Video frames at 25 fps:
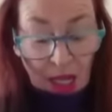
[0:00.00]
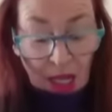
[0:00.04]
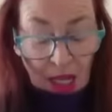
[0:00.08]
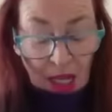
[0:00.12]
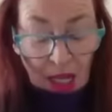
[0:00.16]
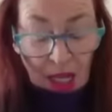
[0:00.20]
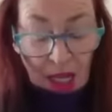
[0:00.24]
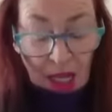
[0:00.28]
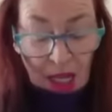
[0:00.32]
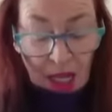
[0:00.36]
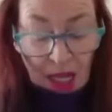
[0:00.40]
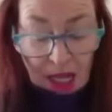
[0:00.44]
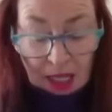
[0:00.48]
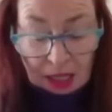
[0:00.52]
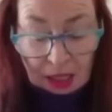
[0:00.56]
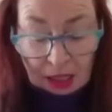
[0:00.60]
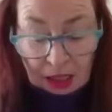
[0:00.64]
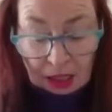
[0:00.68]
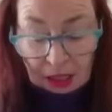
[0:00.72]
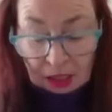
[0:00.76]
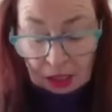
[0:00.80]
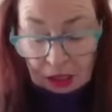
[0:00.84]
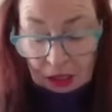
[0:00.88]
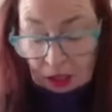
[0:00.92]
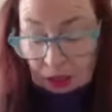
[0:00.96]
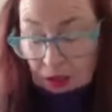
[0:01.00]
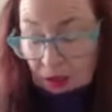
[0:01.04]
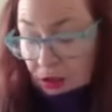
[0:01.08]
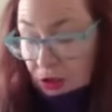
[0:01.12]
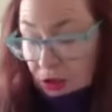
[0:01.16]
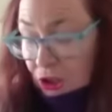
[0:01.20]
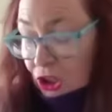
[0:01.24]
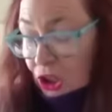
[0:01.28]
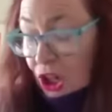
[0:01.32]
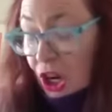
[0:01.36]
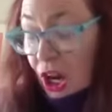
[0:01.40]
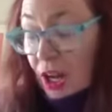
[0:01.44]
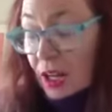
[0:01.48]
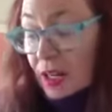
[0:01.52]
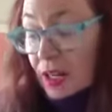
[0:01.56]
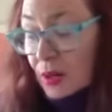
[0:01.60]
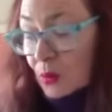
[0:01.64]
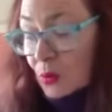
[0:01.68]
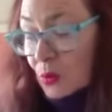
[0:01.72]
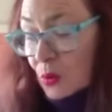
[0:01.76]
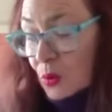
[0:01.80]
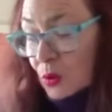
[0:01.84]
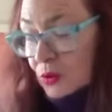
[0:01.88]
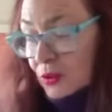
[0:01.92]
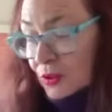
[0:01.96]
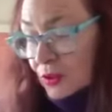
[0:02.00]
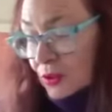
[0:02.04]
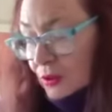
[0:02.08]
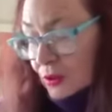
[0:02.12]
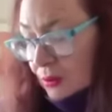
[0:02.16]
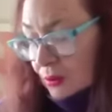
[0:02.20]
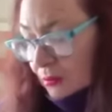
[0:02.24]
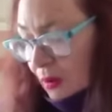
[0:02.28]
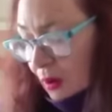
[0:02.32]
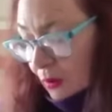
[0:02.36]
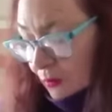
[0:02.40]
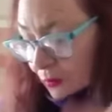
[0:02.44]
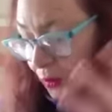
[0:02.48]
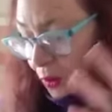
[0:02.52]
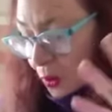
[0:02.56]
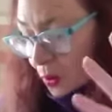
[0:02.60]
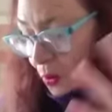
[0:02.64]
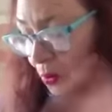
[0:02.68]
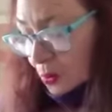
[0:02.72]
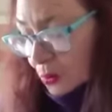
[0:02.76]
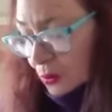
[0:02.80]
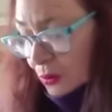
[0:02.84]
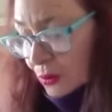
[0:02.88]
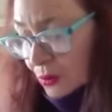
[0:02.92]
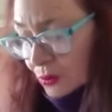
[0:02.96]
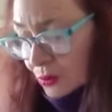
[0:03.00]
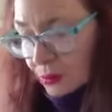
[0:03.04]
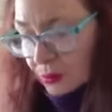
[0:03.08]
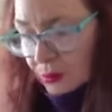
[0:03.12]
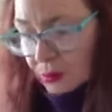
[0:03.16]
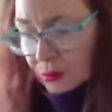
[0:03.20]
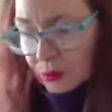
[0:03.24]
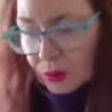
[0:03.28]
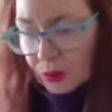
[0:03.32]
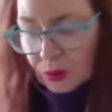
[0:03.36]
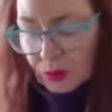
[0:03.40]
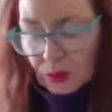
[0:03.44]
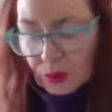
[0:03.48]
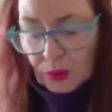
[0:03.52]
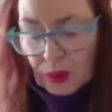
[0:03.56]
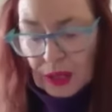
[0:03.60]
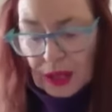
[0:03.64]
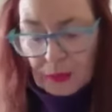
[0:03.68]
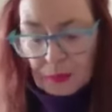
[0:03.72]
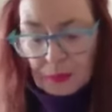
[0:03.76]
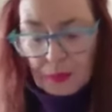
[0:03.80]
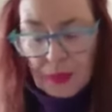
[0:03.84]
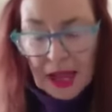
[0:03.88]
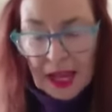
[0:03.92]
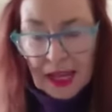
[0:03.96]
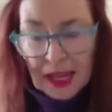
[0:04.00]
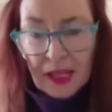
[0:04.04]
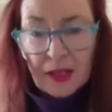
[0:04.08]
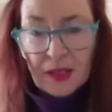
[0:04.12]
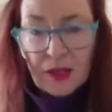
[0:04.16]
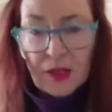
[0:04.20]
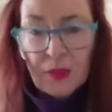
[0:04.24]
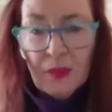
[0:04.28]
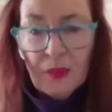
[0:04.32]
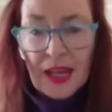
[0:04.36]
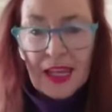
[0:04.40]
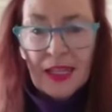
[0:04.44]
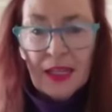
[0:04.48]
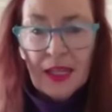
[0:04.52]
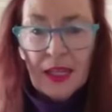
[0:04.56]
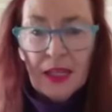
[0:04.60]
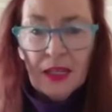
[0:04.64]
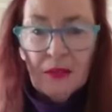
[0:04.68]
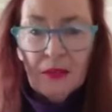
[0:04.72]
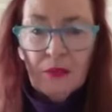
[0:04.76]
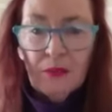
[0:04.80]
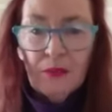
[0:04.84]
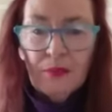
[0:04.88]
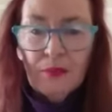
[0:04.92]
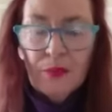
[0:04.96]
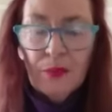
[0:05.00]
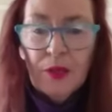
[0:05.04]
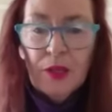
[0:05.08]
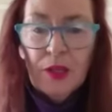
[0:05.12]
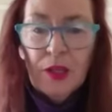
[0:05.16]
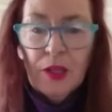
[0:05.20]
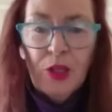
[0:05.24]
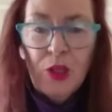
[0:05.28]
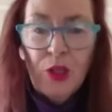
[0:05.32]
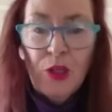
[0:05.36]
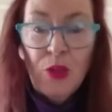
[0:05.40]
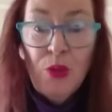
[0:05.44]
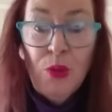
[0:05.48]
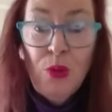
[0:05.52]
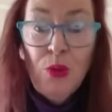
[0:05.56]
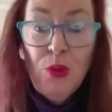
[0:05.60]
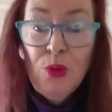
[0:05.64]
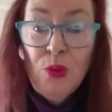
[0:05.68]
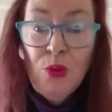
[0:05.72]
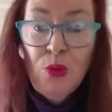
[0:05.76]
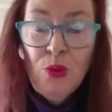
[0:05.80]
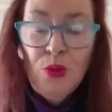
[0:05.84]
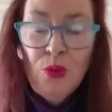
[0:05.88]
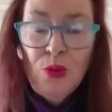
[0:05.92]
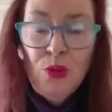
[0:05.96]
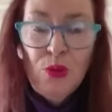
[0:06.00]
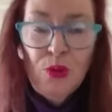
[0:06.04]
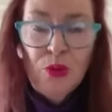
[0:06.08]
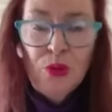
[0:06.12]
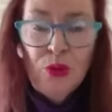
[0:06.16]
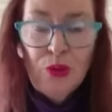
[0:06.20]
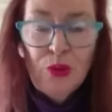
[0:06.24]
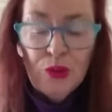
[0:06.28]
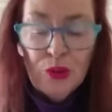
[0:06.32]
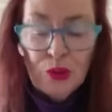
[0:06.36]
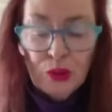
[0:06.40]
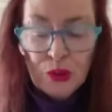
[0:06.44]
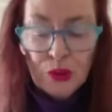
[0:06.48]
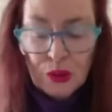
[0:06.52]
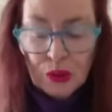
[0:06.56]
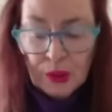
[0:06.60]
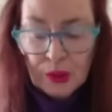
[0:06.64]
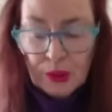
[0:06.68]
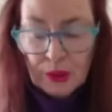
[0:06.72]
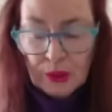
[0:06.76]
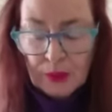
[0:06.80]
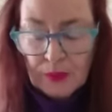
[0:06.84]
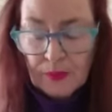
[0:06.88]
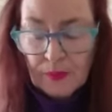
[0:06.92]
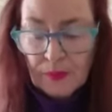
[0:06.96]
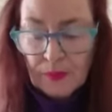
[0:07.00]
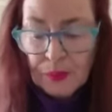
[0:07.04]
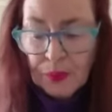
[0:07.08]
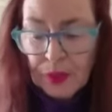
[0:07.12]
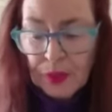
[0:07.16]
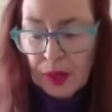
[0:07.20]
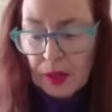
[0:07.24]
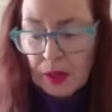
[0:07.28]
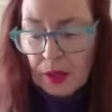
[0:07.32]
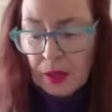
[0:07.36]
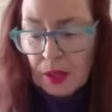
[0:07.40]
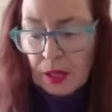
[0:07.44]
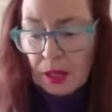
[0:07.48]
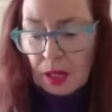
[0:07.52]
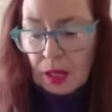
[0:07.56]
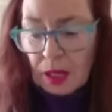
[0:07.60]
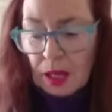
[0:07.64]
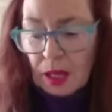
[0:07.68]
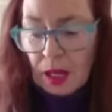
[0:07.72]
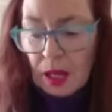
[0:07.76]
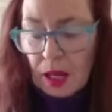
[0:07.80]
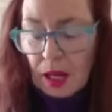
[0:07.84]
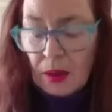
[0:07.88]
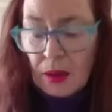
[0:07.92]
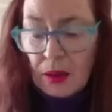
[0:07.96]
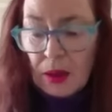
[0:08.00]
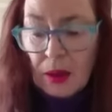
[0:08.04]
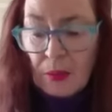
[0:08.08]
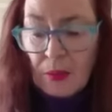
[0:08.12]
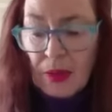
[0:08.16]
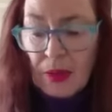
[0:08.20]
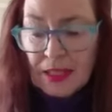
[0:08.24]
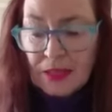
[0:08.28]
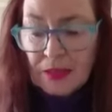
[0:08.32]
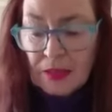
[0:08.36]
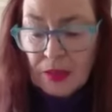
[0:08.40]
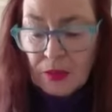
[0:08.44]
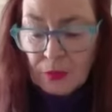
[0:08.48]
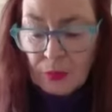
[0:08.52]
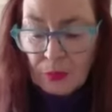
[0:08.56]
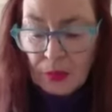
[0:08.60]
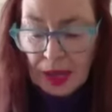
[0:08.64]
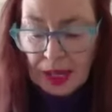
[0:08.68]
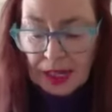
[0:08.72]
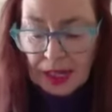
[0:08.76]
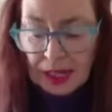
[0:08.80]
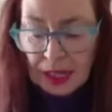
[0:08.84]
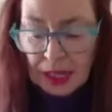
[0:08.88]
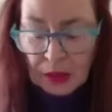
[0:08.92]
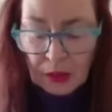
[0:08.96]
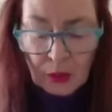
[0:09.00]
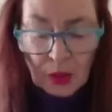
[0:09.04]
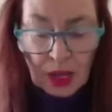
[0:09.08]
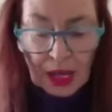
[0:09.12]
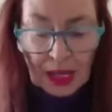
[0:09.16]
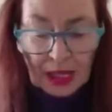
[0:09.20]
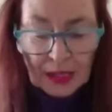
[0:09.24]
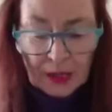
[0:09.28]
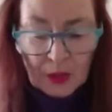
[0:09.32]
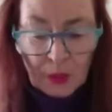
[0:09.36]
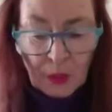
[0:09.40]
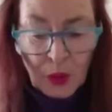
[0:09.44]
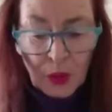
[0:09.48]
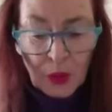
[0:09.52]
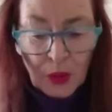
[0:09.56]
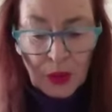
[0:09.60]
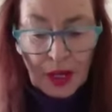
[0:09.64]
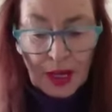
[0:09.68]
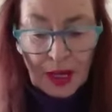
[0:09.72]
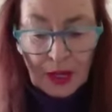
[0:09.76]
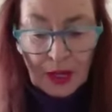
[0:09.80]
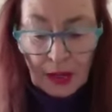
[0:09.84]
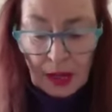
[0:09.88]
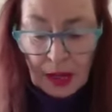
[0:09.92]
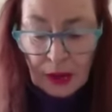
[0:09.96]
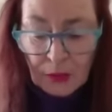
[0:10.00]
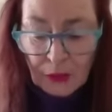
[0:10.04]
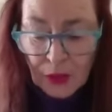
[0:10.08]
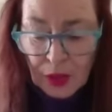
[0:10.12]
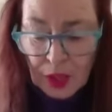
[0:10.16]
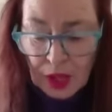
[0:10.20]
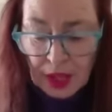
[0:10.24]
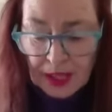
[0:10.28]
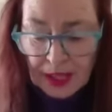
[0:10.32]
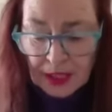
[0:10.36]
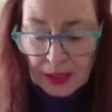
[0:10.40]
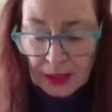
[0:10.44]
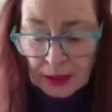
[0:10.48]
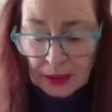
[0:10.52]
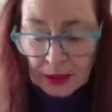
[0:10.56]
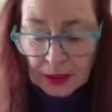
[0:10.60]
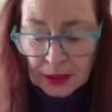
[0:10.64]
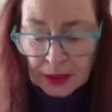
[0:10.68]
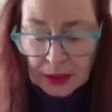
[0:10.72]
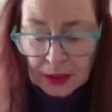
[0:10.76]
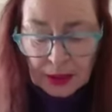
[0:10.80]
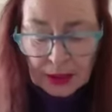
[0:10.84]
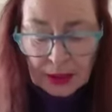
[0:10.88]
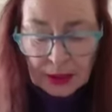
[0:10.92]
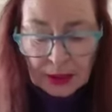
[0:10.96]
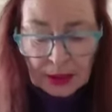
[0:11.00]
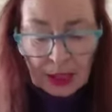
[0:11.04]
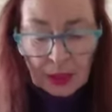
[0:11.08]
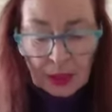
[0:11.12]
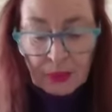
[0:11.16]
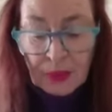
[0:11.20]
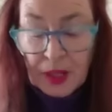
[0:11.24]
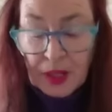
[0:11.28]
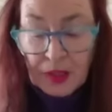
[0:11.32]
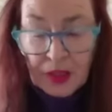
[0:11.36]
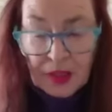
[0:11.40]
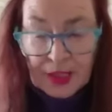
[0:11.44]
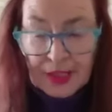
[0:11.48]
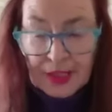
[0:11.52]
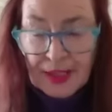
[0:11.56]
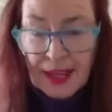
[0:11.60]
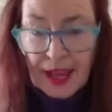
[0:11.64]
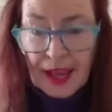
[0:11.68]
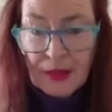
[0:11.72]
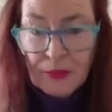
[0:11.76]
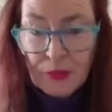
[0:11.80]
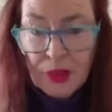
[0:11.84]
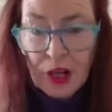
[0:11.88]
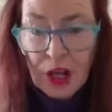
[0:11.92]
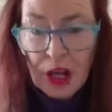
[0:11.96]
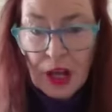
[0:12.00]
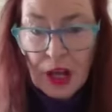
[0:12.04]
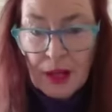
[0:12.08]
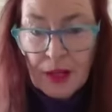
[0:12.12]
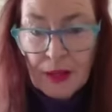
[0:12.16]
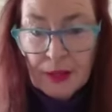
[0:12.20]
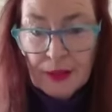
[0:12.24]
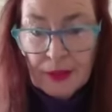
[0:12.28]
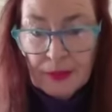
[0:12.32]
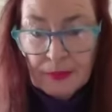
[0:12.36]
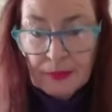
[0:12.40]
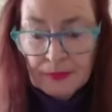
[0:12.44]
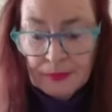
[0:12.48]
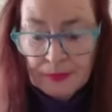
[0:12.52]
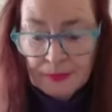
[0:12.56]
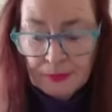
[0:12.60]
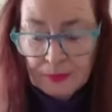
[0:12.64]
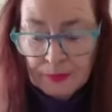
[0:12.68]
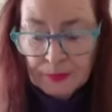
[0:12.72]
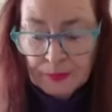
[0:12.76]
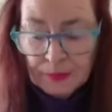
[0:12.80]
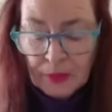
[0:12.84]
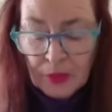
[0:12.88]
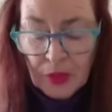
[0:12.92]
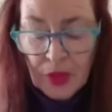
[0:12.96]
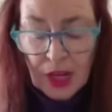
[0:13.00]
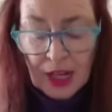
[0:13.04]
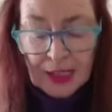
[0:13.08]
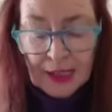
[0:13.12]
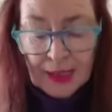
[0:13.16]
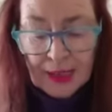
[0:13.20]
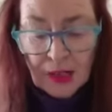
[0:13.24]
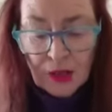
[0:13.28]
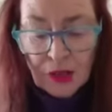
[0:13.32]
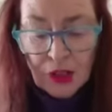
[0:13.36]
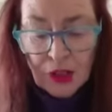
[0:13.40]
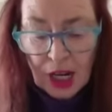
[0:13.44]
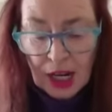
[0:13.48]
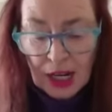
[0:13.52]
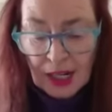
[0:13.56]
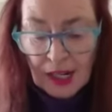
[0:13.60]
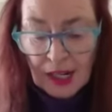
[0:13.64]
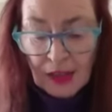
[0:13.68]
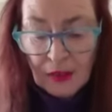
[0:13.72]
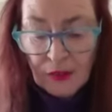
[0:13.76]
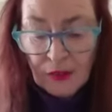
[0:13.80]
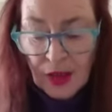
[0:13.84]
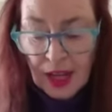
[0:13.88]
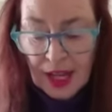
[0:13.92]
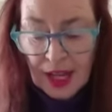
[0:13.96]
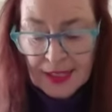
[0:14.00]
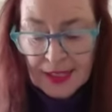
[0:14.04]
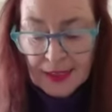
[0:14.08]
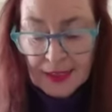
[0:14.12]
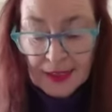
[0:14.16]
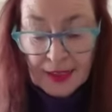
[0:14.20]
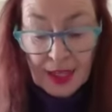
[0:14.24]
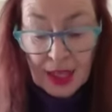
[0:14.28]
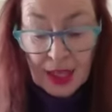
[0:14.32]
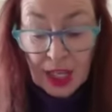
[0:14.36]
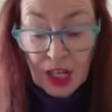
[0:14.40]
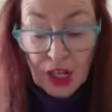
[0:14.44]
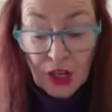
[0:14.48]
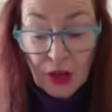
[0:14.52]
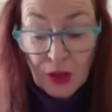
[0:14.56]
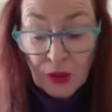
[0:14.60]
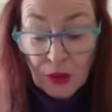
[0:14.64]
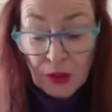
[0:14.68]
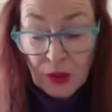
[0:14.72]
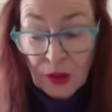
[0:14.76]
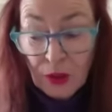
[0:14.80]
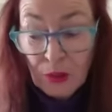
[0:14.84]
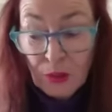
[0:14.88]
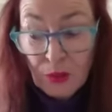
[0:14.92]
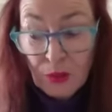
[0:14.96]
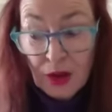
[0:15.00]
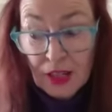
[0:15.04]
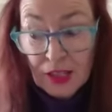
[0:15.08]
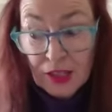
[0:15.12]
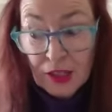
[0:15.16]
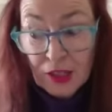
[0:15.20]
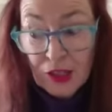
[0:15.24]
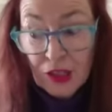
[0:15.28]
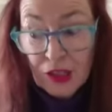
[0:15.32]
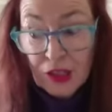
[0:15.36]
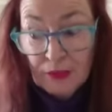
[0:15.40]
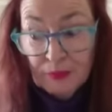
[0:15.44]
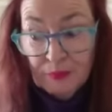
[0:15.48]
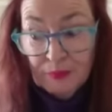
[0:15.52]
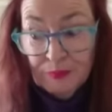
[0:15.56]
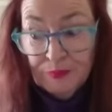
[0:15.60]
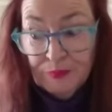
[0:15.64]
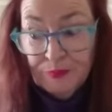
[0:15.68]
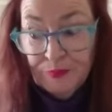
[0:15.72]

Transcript: And China wants, of course, to get back into making huge amounts of money exporting everything. But at the same time, thanks to JD Vance, they're not in a rush.